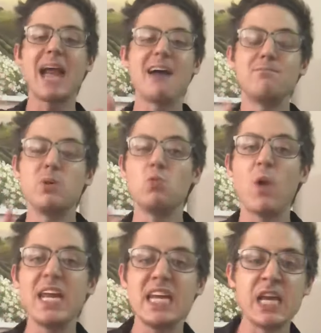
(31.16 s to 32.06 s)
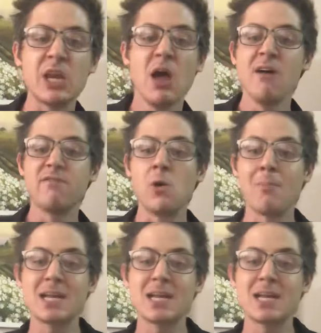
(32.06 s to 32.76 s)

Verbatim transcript: But I've been waiting for